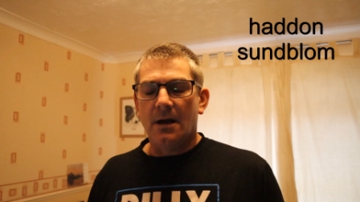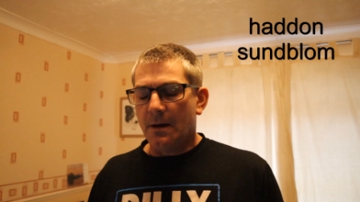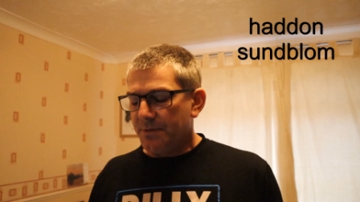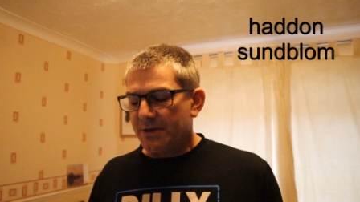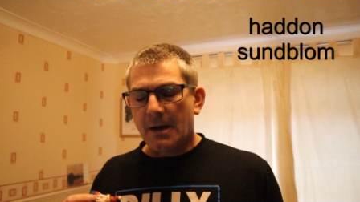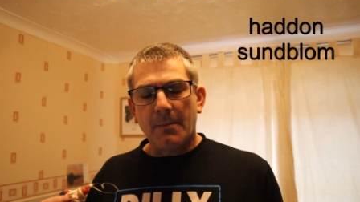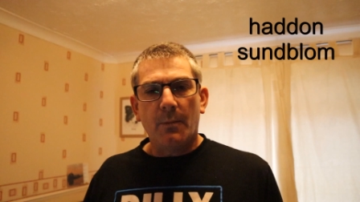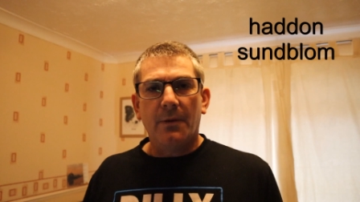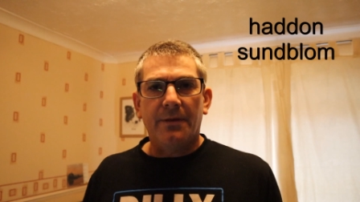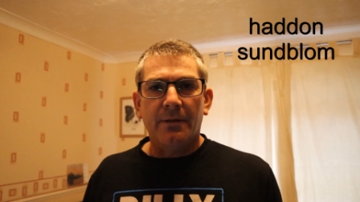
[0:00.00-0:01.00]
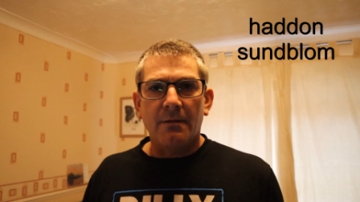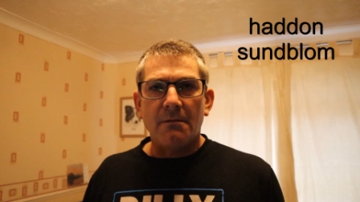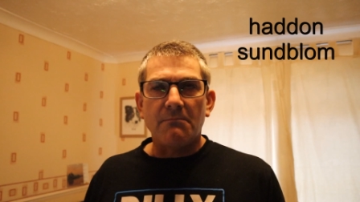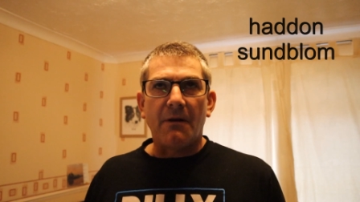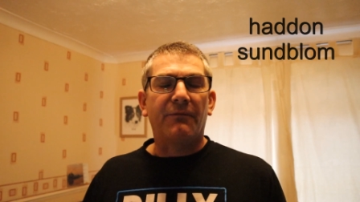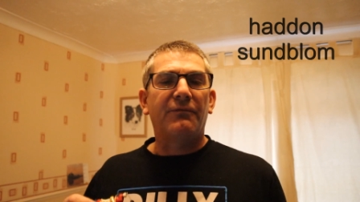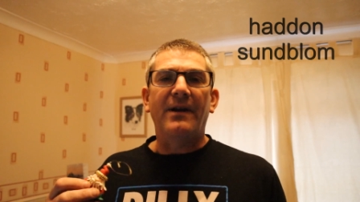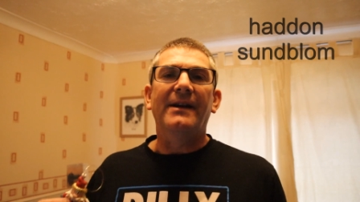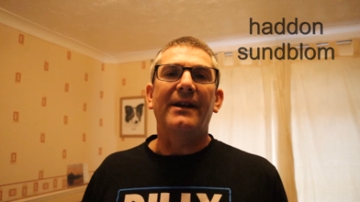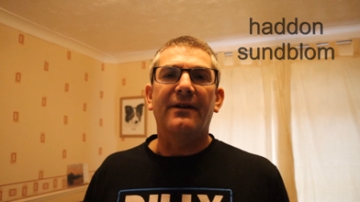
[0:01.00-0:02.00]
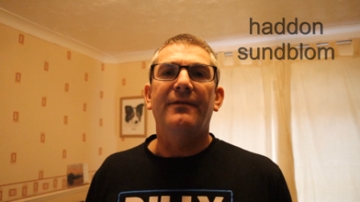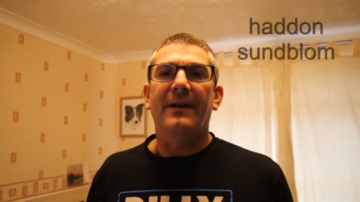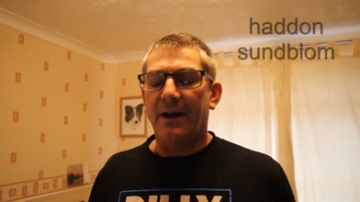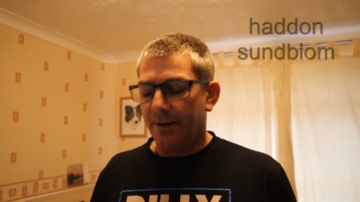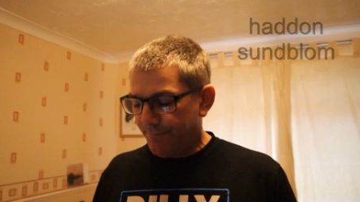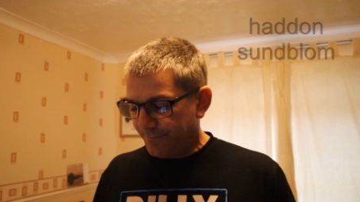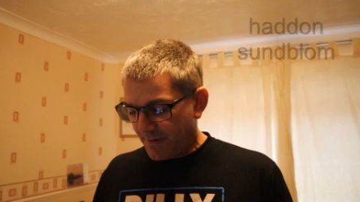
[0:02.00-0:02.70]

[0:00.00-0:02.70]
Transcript: to come up with a friendlier figure,